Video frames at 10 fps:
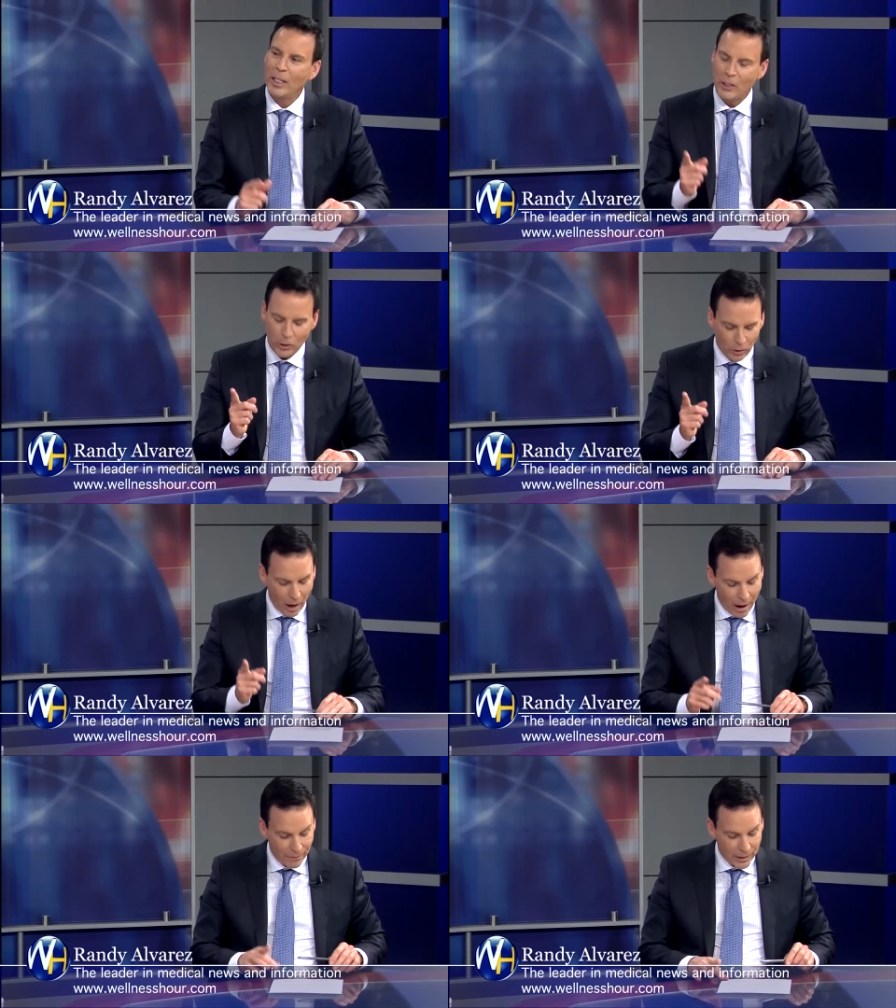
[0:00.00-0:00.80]
in your
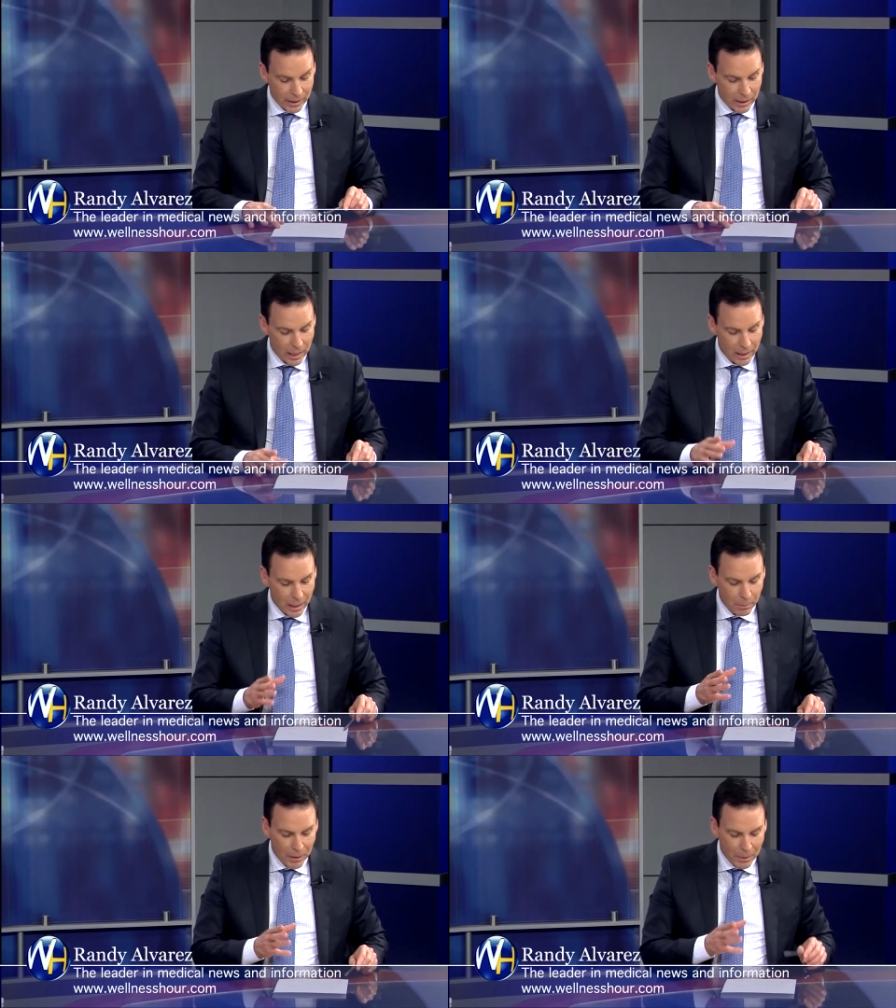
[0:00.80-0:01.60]
office
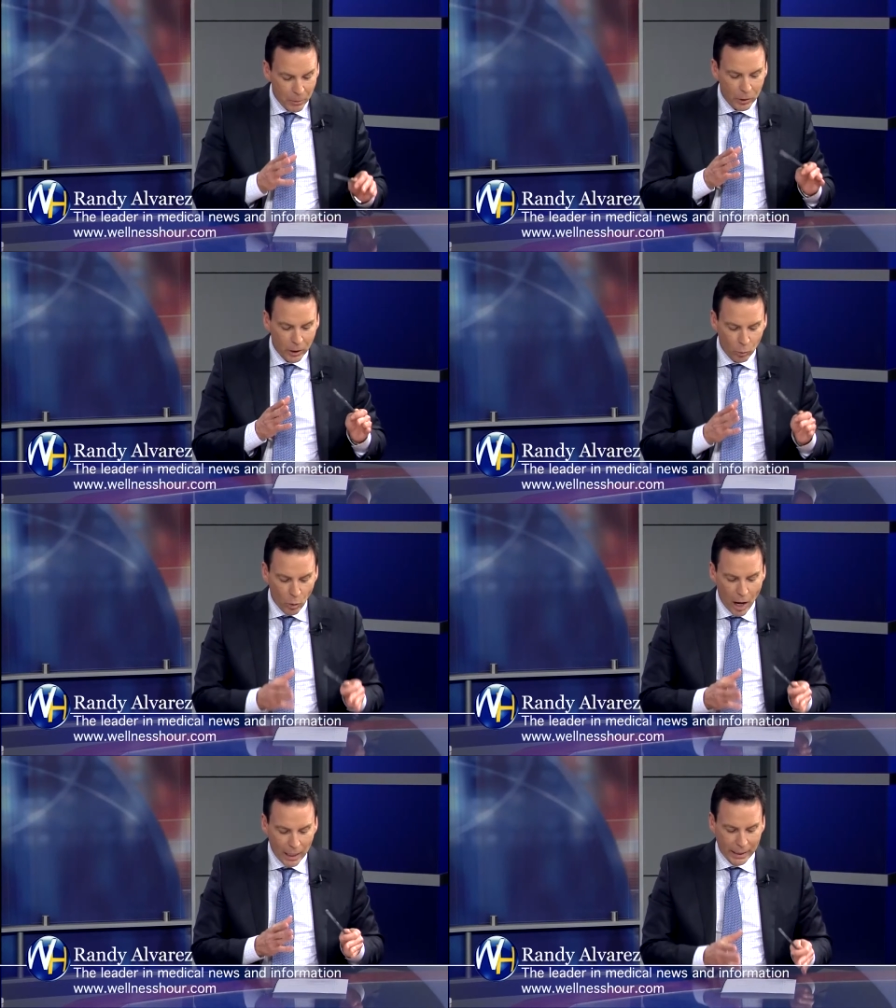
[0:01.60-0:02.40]
that people can
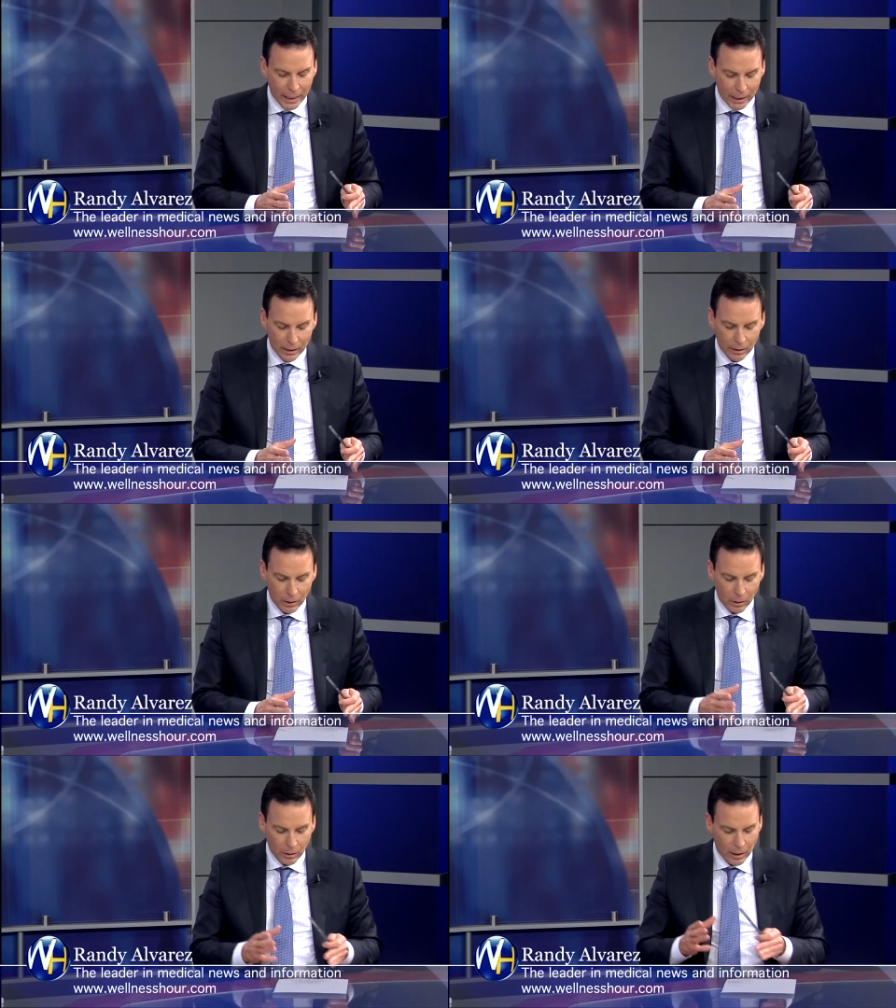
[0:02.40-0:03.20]
walk in
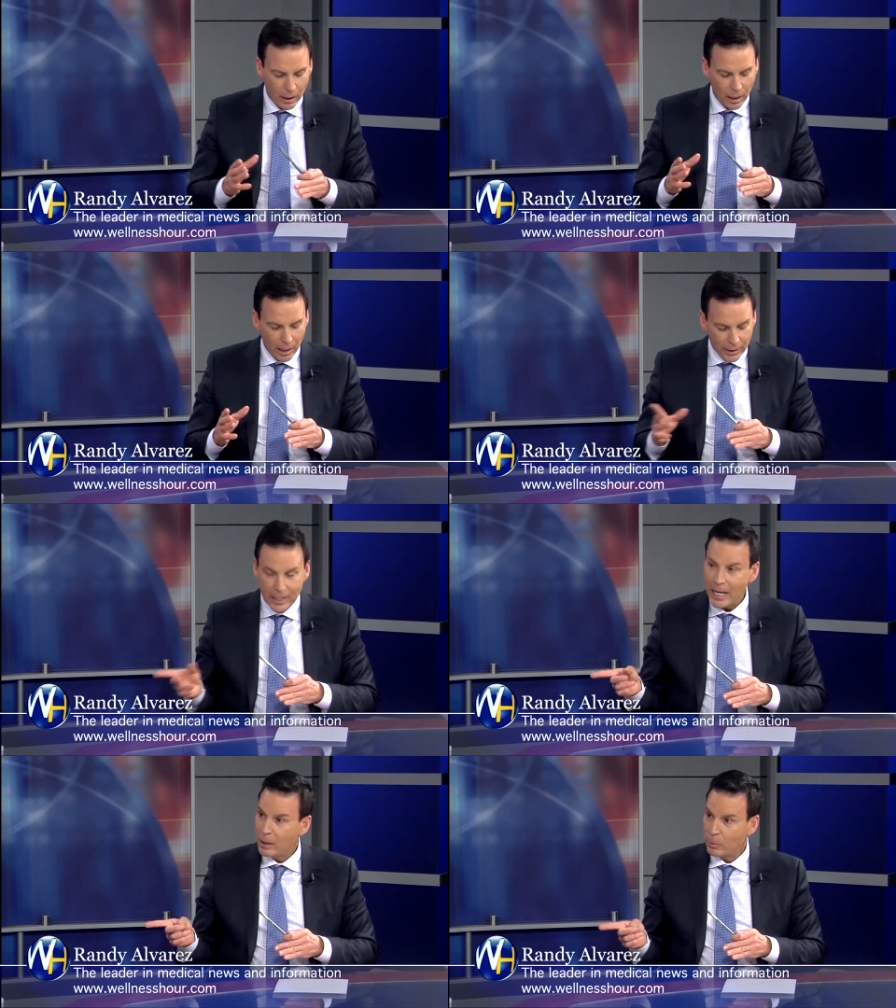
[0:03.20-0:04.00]
on the
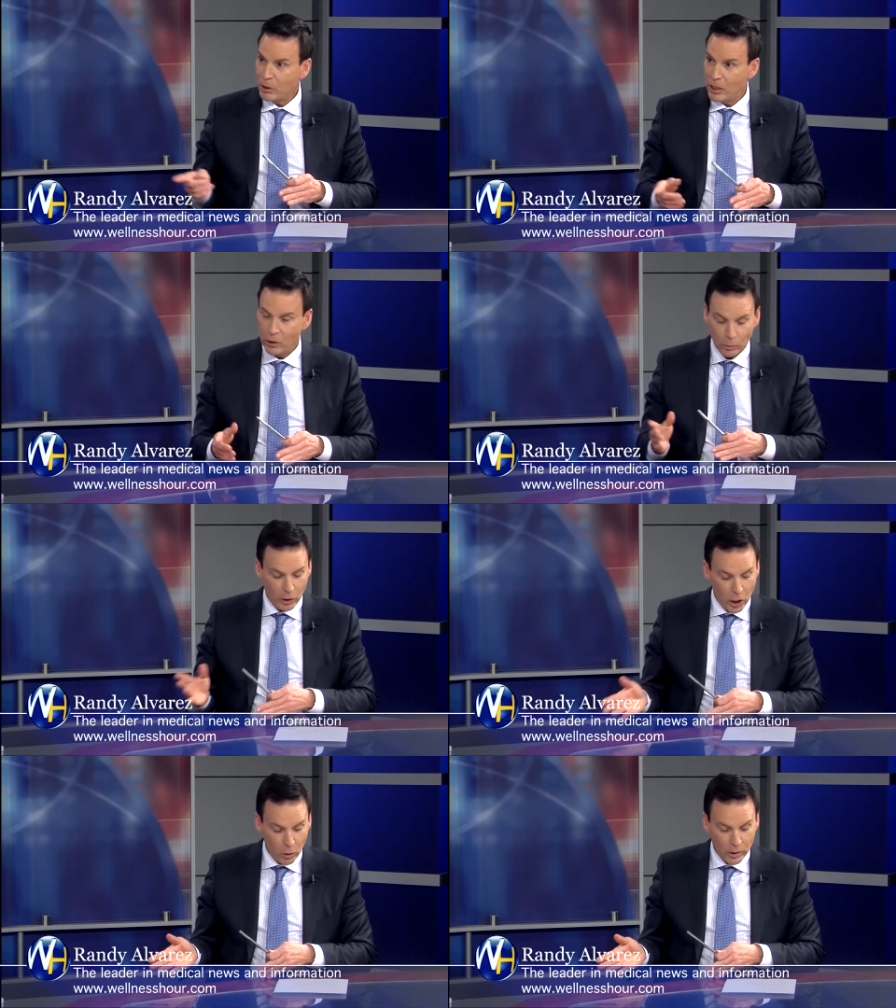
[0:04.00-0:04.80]
day of the procedure
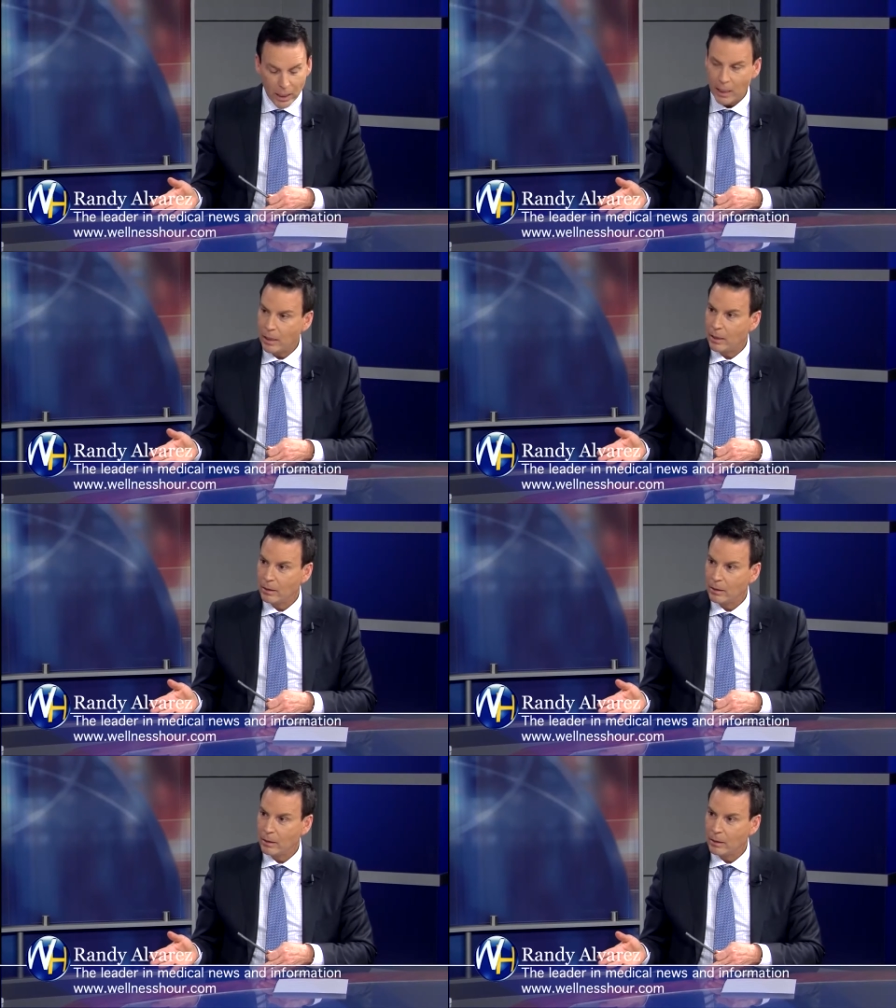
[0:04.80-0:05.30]
with no teeth